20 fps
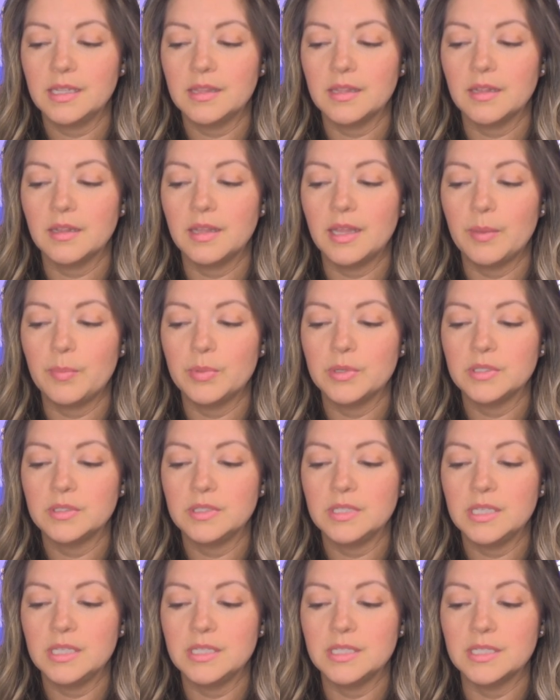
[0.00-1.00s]
the
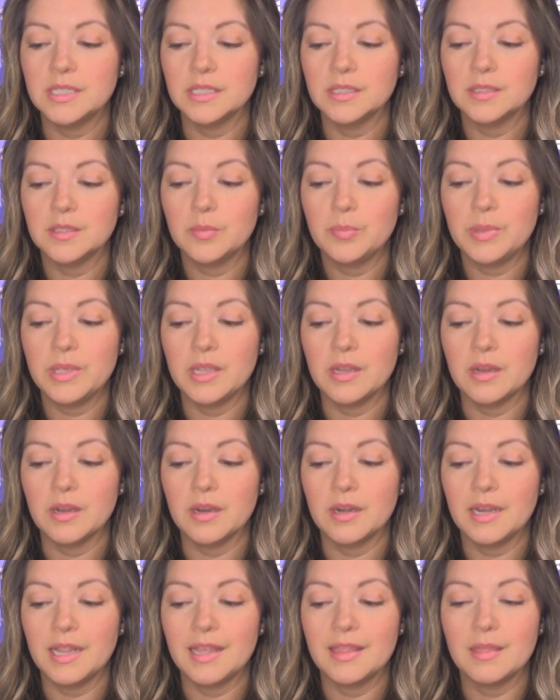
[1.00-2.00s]
leprosy
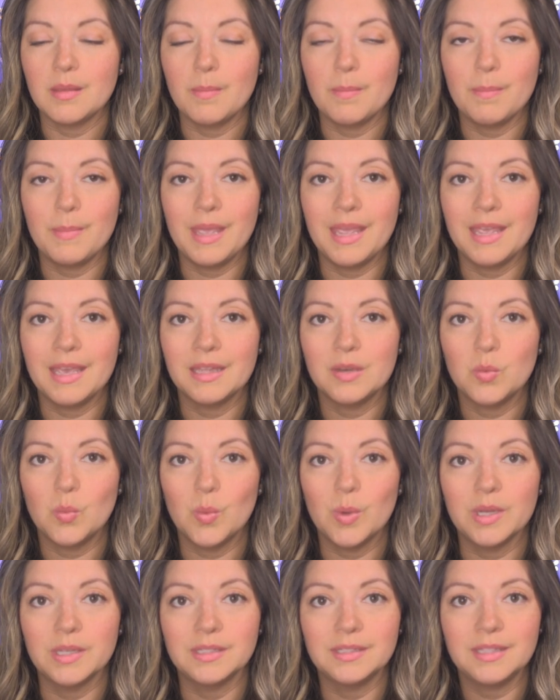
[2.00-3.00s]
disappeared and the man
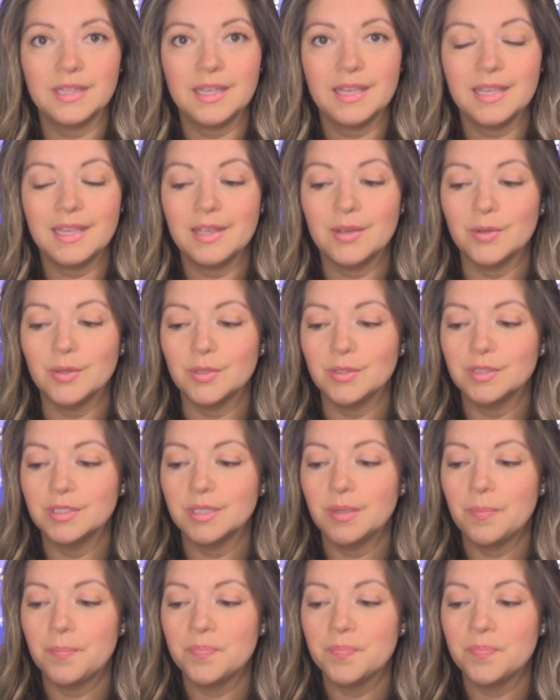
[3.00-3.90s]
was healed.